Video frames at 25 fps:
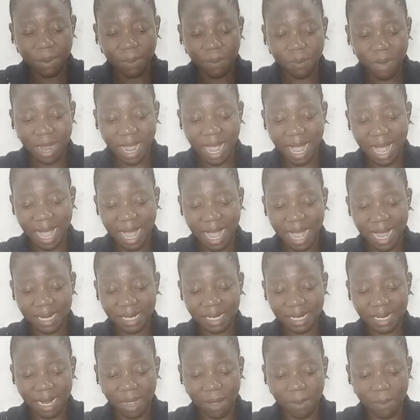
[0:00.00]
We are
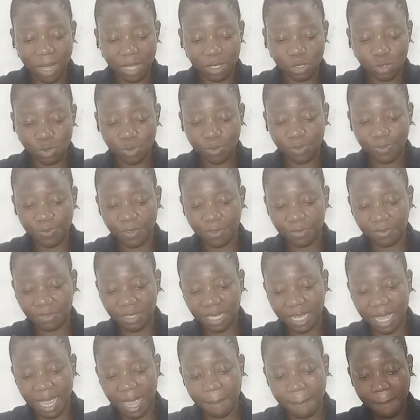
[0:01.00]
adding our
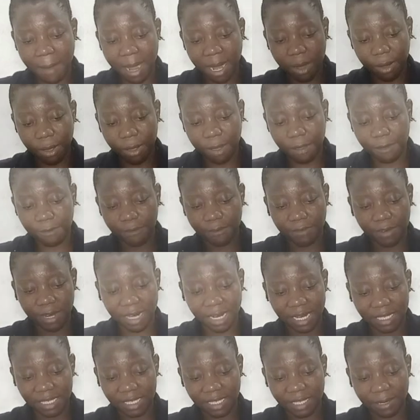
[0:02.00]
250 ml of
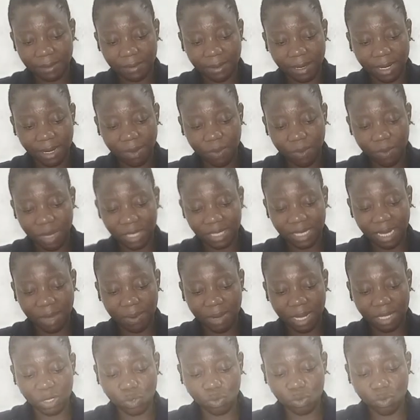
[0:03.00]
glycerin with
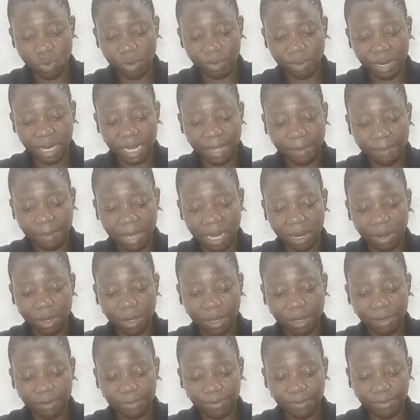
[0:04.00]
our 200 ml
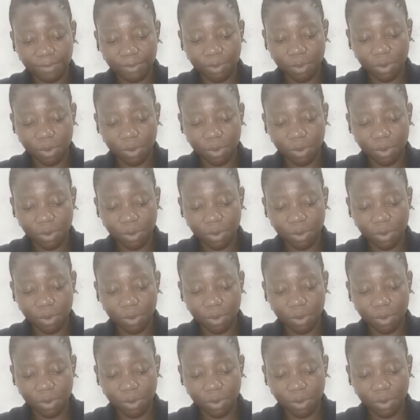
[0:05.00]
of